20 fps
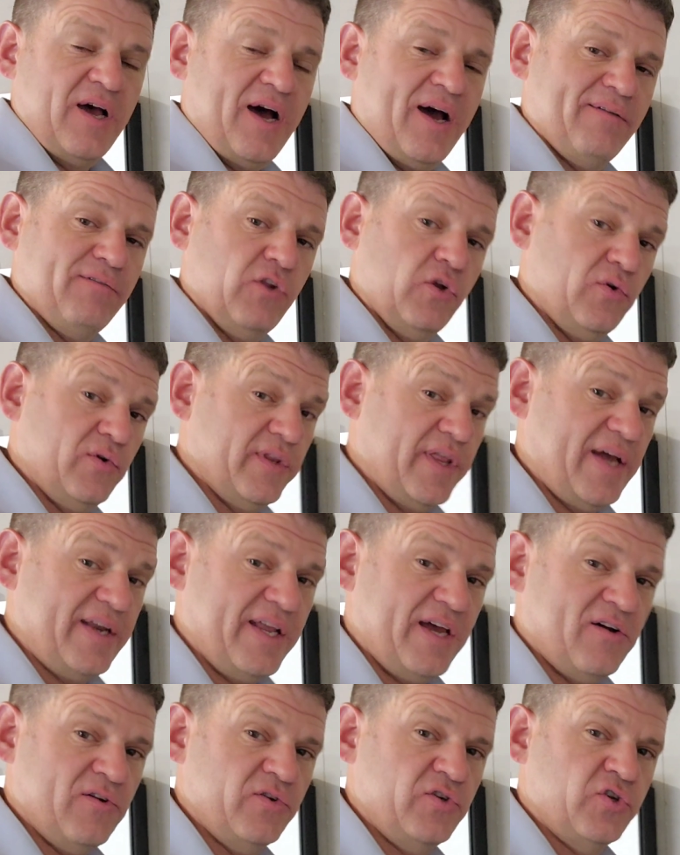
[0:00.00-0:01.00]
I've lowered that
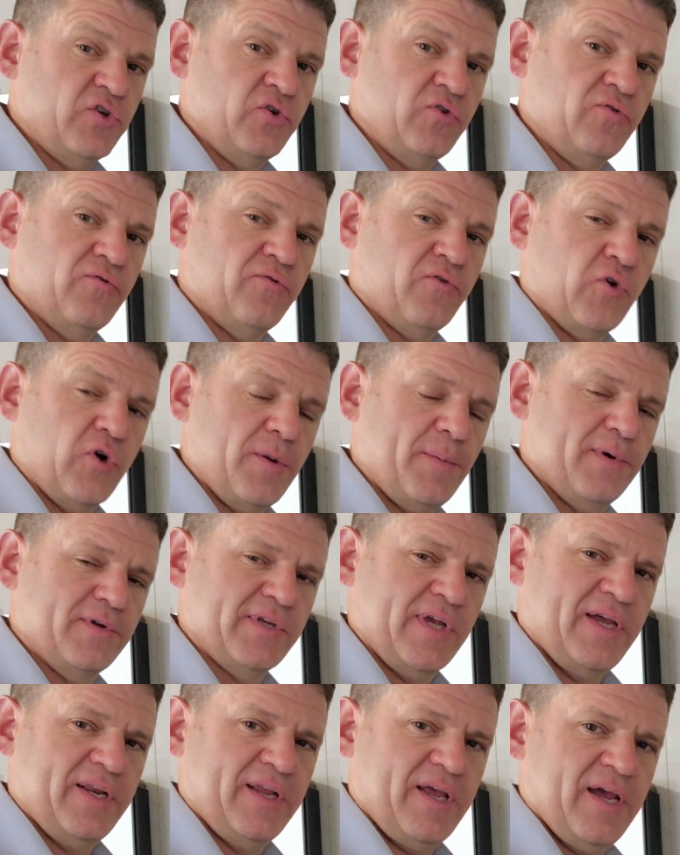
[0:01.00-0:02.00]
down to
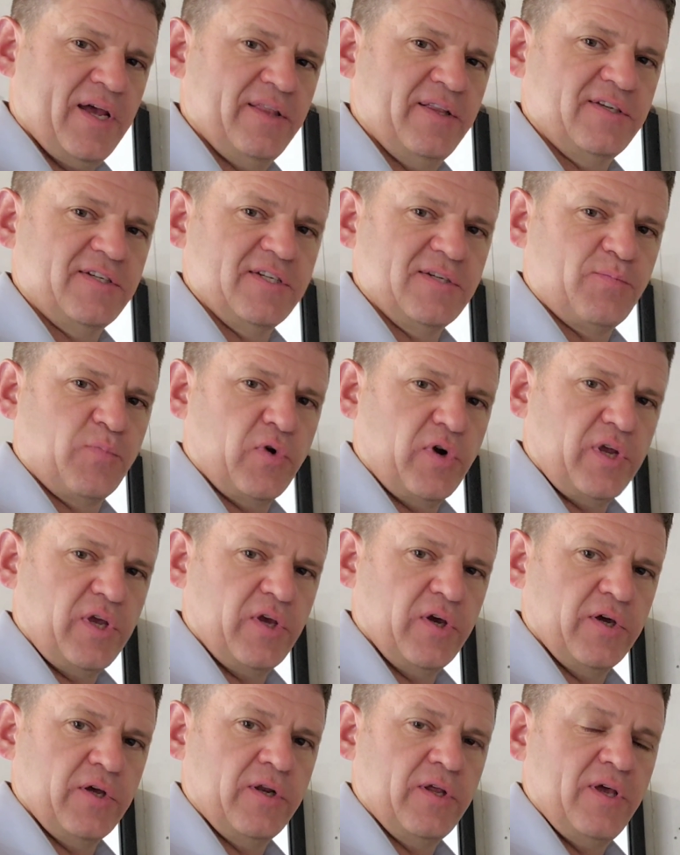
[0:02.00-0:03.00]
40% and this is pretty
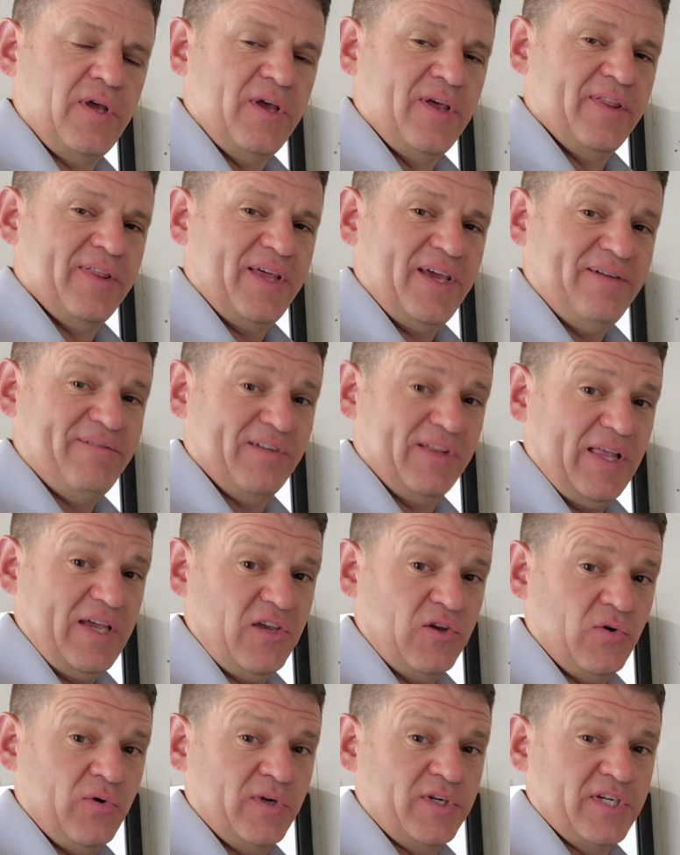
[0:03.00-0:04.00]
good. They even let
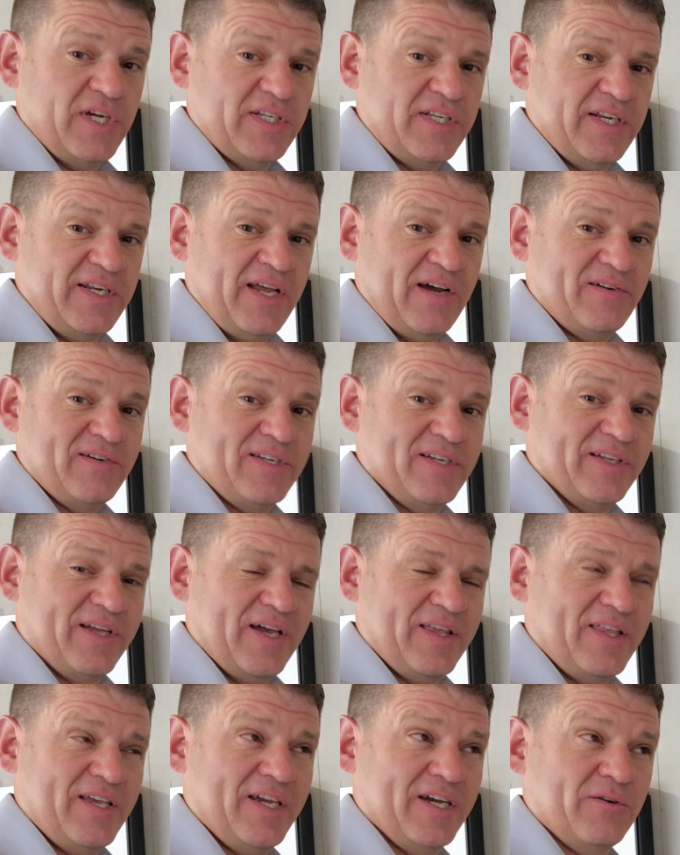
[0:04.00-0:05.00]
you adjust it down to
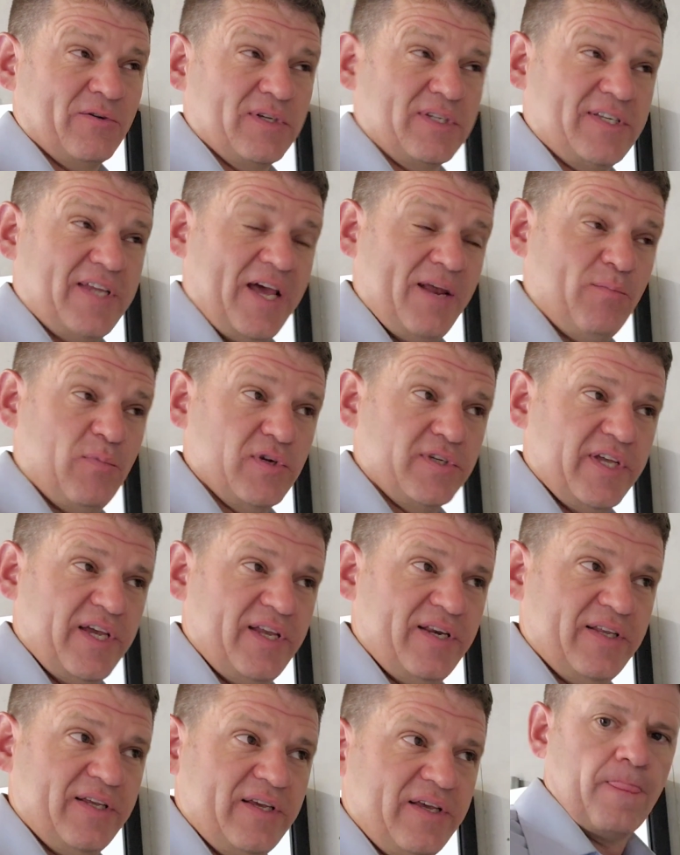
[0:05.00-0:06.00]
I think it was
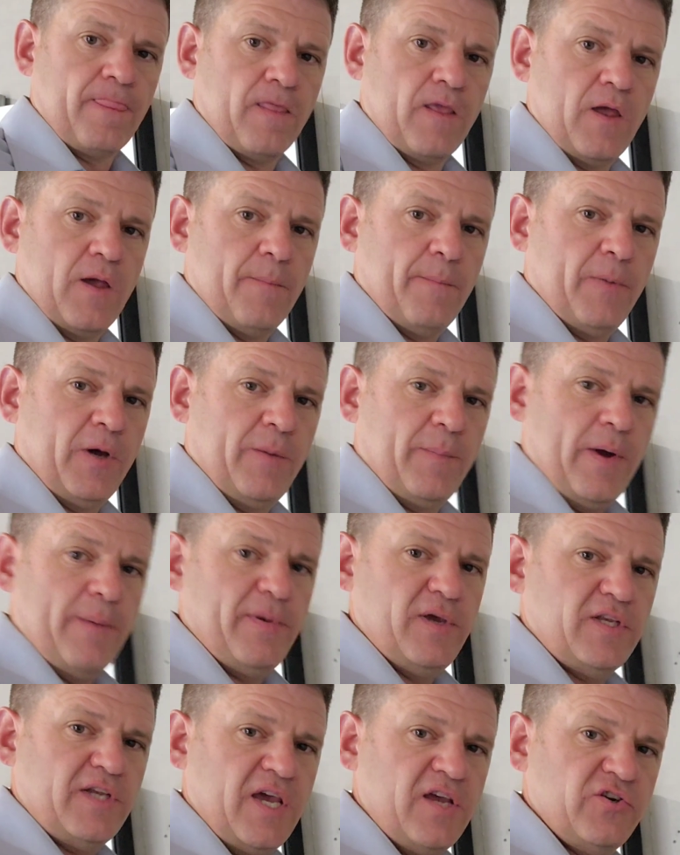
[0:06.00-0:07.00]
10%, but it might
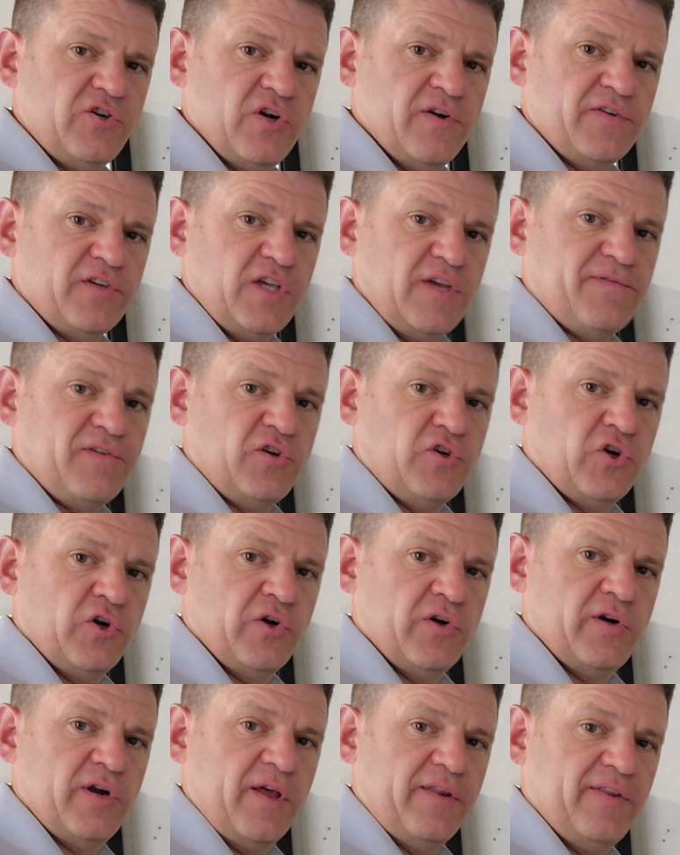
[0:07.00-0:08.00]
be dangerous if you
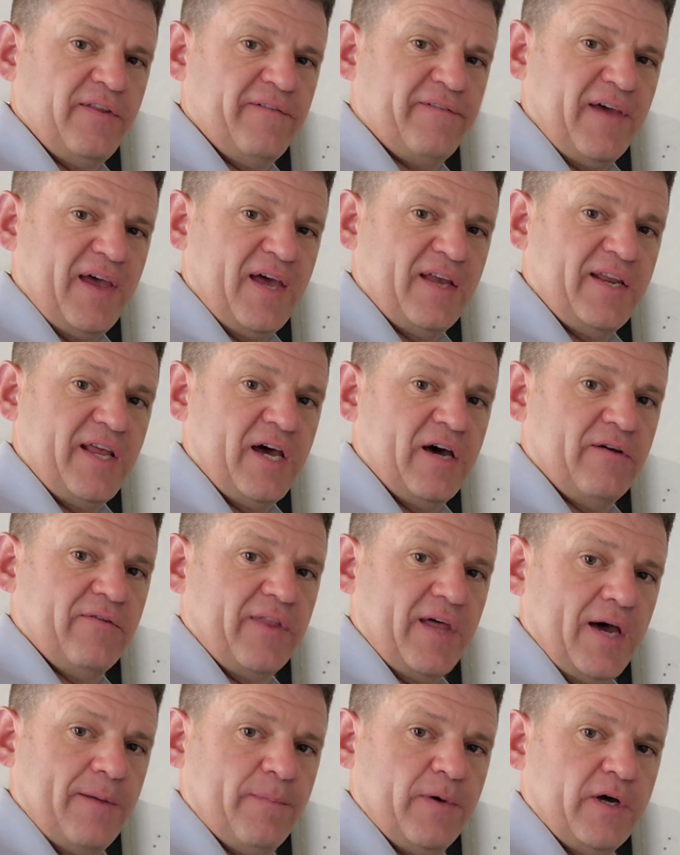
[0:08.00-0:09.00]
turn the fan down
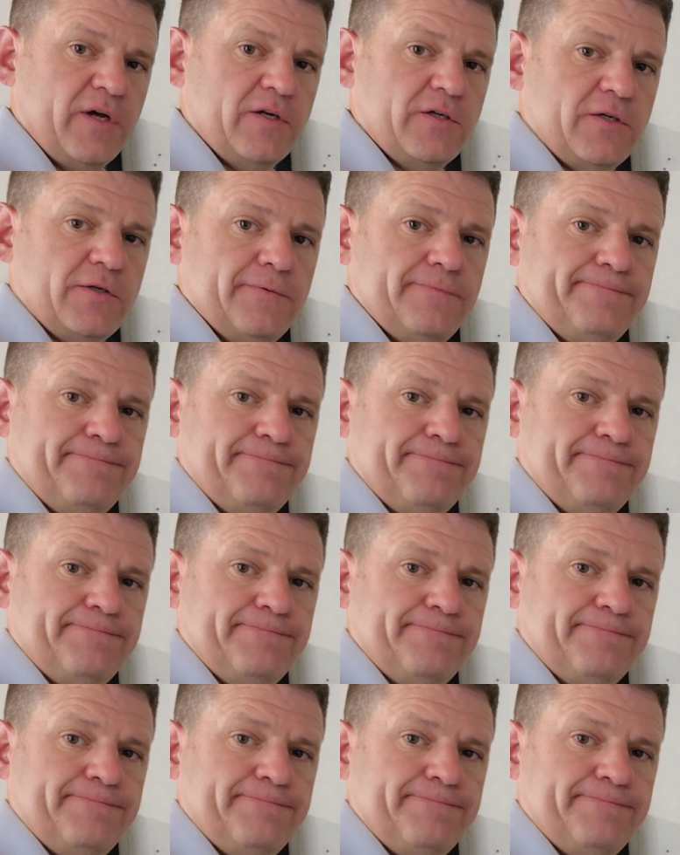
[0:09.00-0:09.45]
that much.